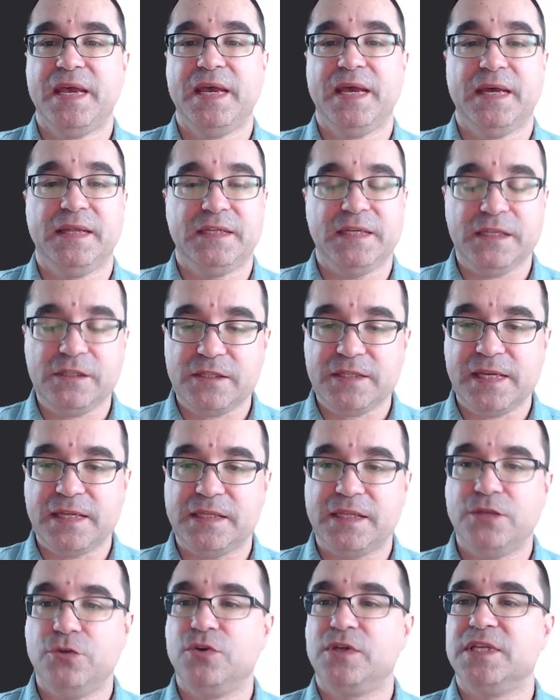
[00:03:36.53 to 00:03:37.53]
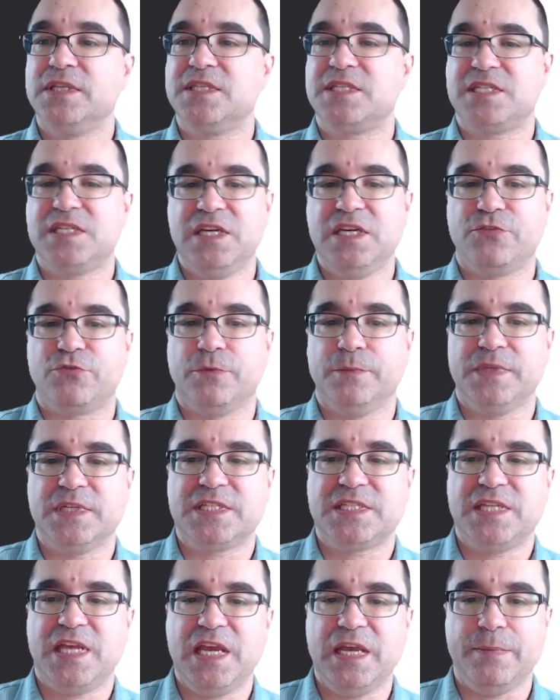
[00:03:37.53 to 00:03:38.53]
The other thing that you can see from this
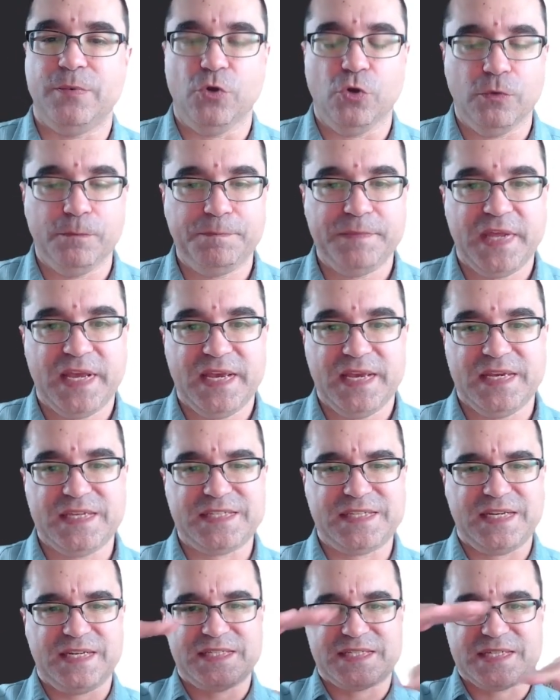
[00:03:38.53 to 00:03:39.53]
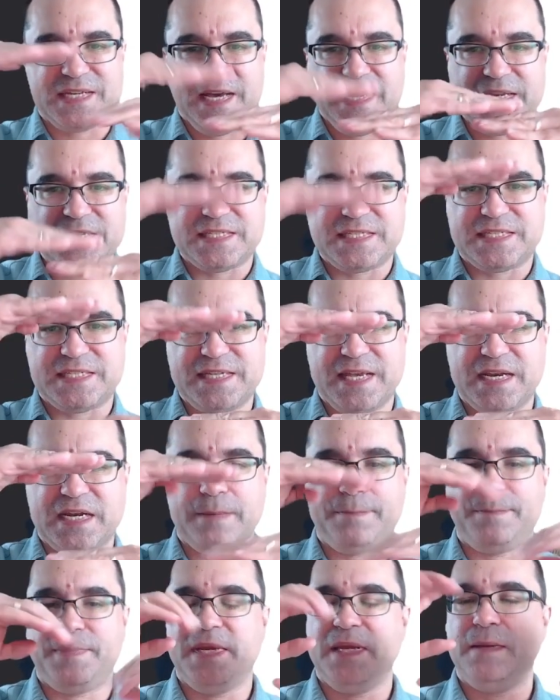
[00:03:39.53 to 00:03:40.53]
table is that it's kind of set
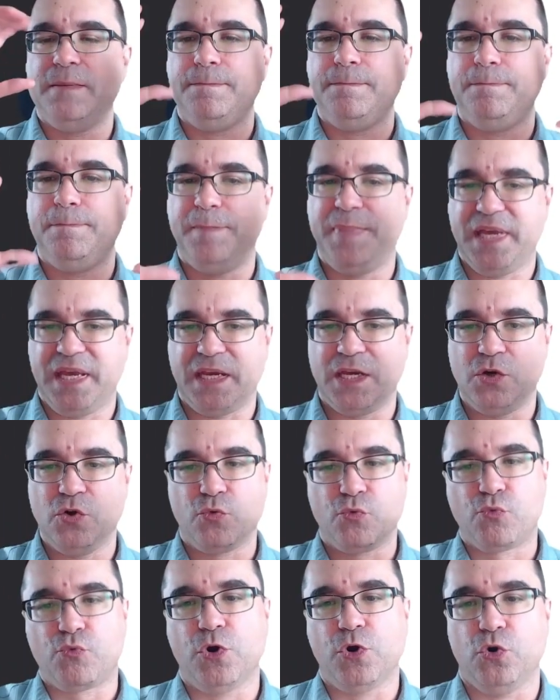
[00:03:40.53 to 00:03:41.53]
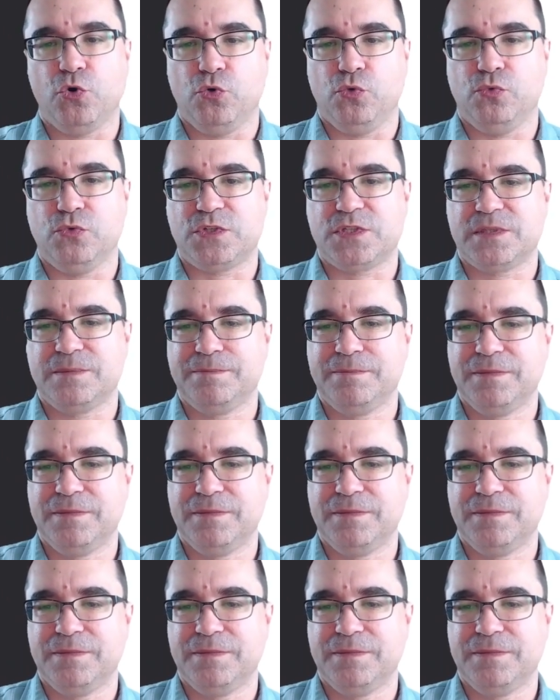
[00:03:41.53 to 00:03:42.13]
up in big rows.